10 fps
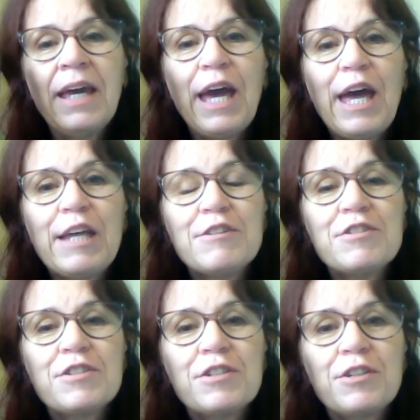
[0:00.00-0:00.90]

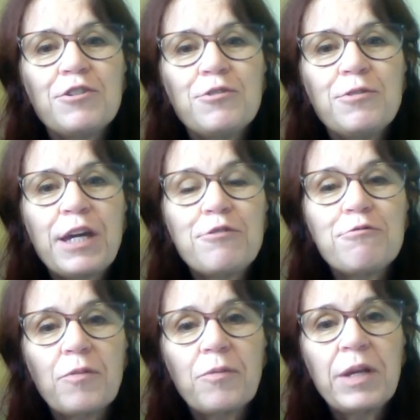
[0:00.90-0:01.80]
And you
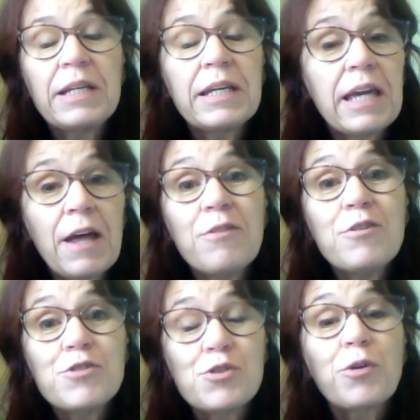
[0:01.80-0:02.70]
can read again
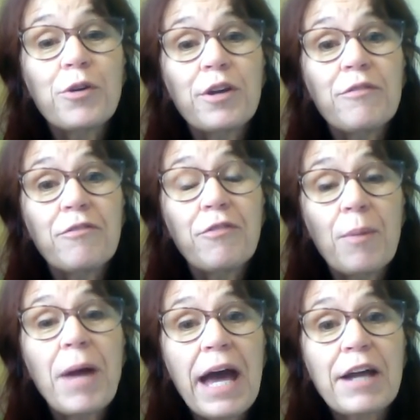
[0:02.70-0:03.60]
the story
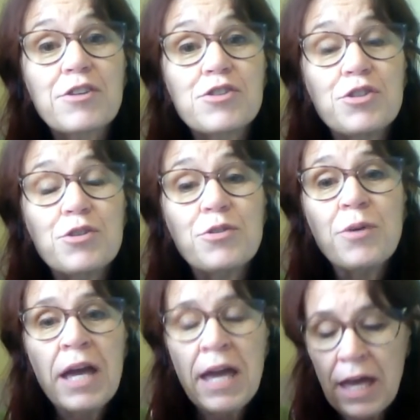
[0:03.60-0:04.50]
from Acts
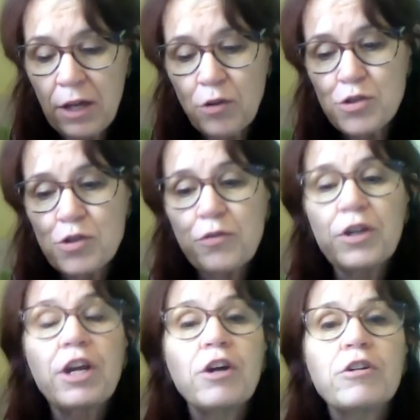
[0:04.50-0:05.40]
2. And also for
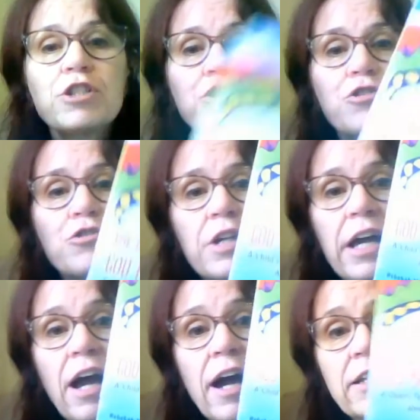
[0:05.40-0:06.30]
younger children,
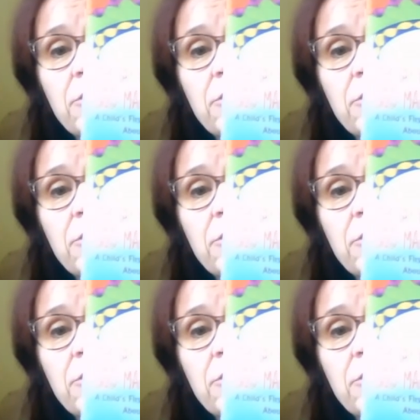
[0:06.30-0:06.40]
I highly